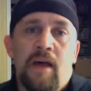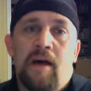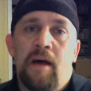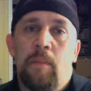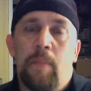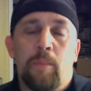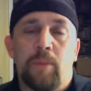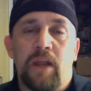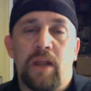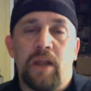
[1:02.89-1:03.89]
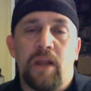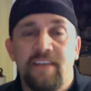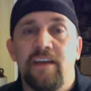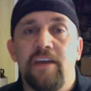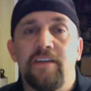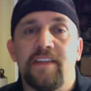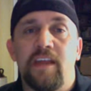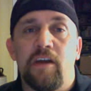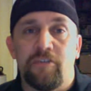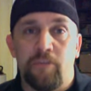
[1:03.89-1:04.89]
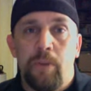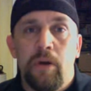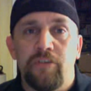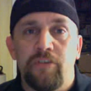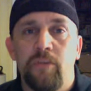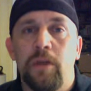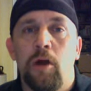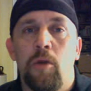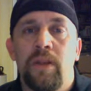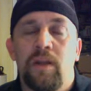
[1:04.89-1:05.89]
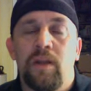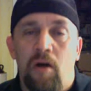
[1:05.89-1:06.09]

But I can tell you that they are supposed to be open